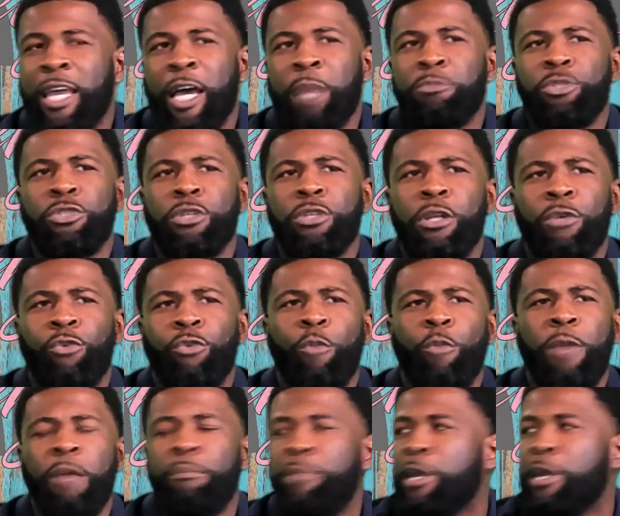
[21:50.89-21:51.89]
I'm just going to grow
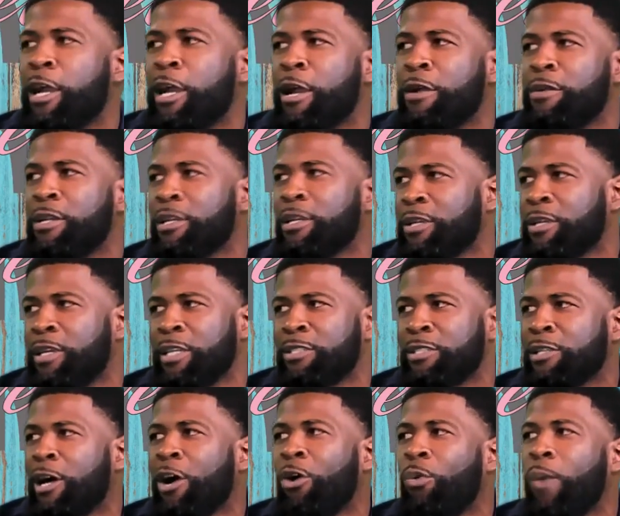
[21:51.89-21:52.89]
my beard. It gets
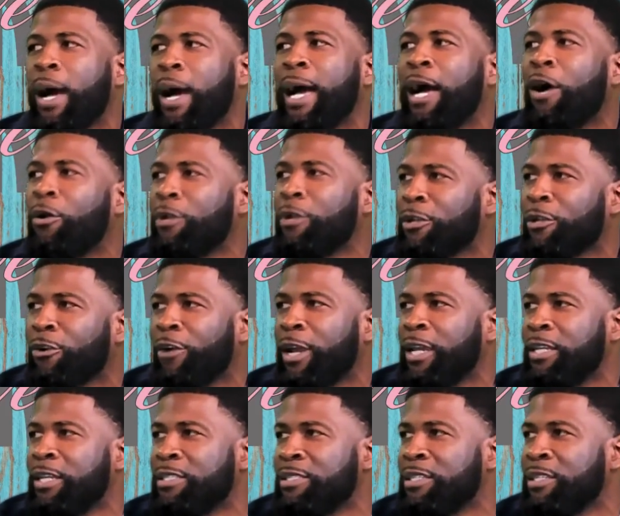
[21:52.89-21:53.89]
all wild and
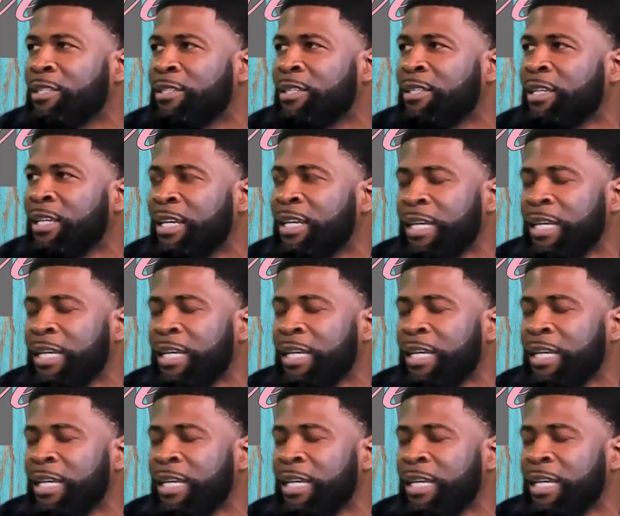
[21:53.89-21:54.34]
crazy. And,